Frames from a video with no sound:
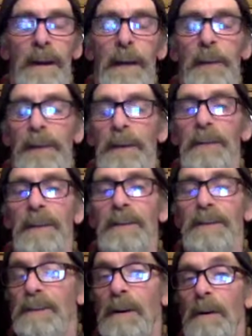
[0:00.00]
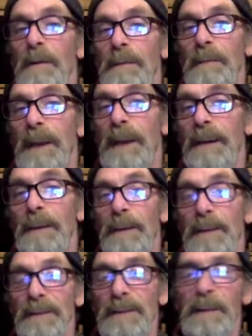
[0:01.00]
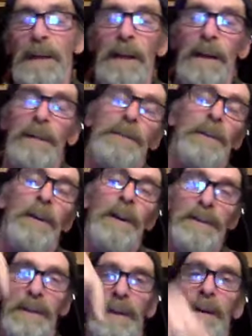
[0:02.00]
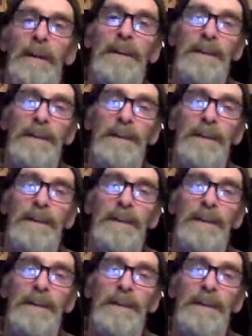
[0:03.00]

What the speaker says: and I was living in Stowe, Maine, it's across the hill.